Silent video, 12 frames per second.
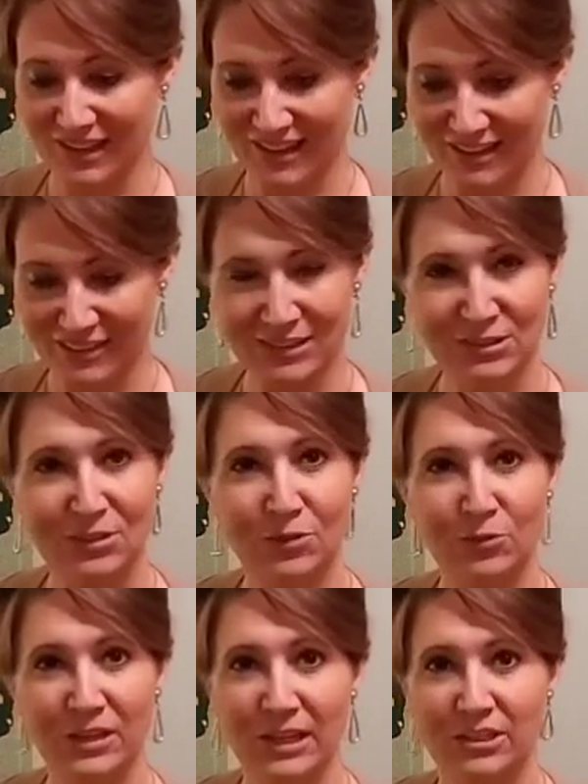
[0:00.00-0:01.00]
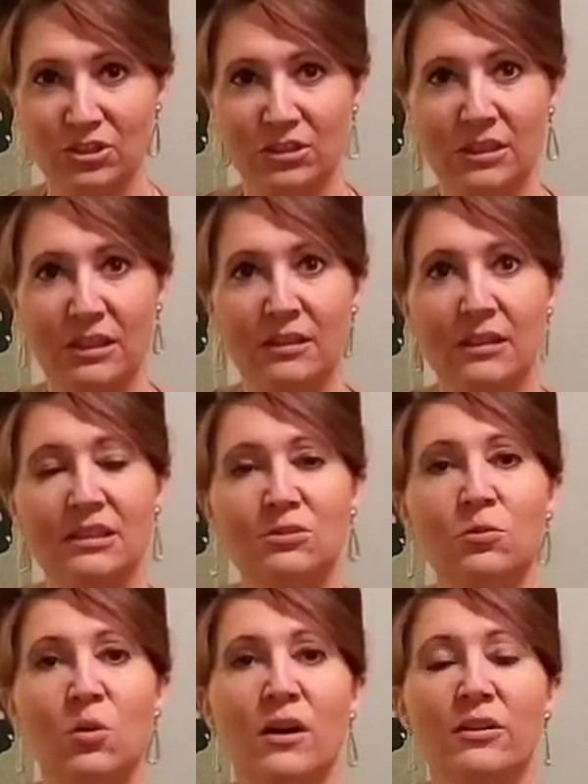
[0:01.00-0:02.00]
in this location, in
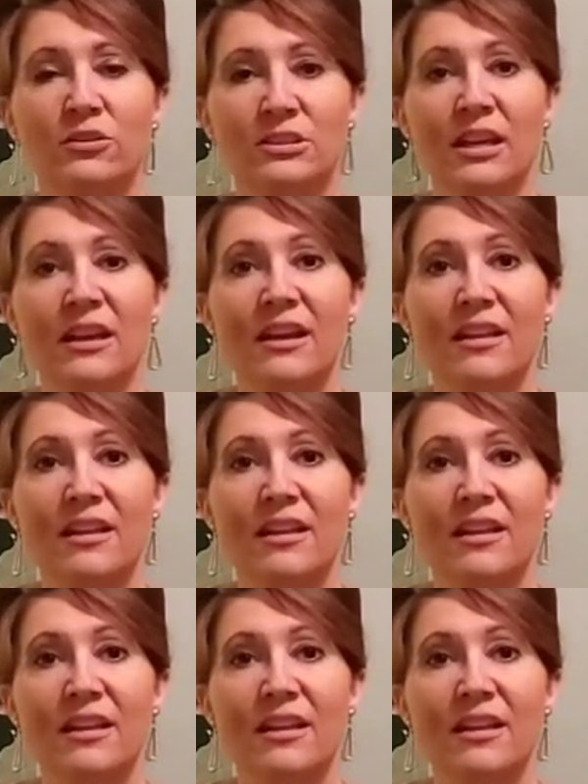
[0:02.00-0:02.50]
these waters,